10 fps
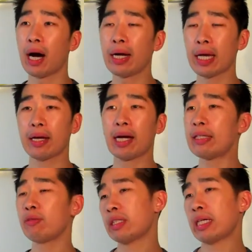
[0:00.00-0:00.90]
I, I,
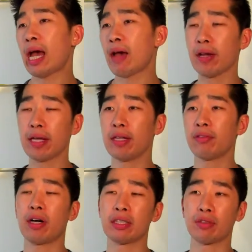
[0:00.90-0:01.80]
didn't really have any
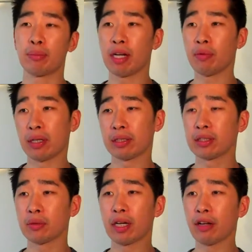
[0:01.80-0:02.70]
advice from anyone.
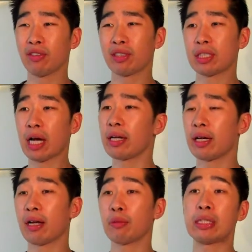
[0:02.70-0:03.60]
So when I first
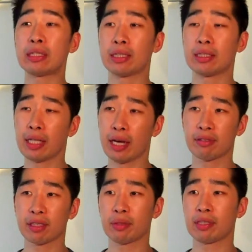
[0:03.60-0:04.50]
started, I wish I did
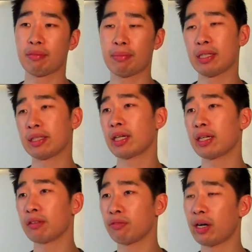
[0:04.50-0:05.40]
have someone give me this
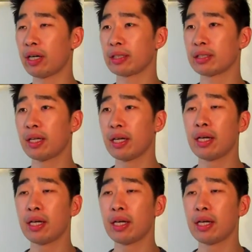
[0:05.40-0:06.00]
kind of advice.